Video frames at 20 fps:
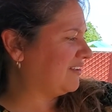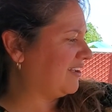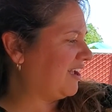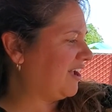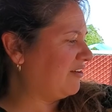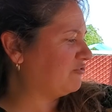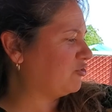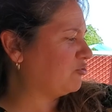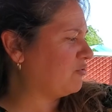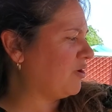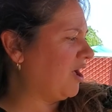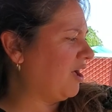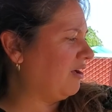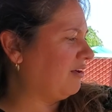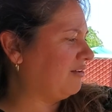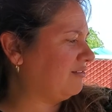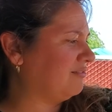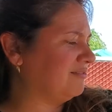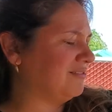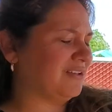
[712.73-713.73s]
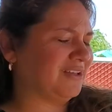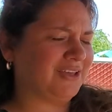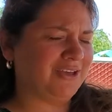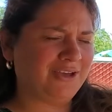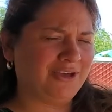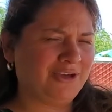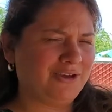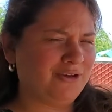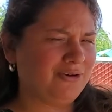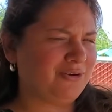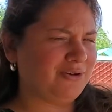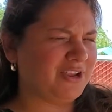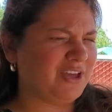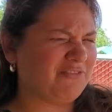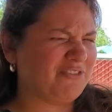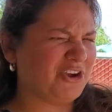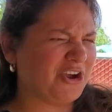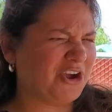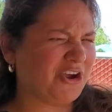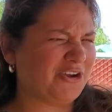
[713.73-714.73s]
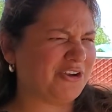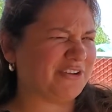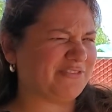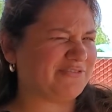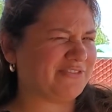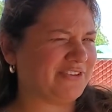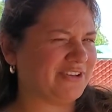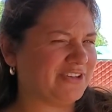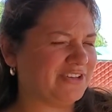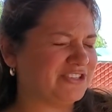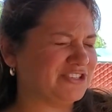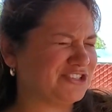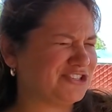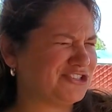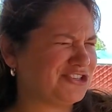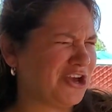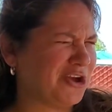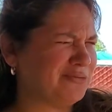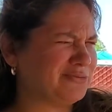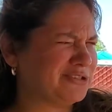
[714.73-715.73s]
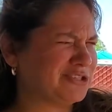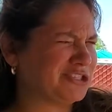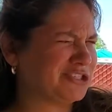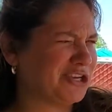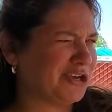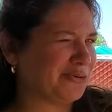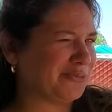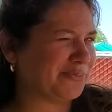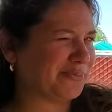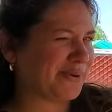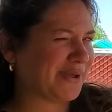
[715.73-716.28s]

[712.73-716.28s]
After all, who'd ever heard of stone soup?"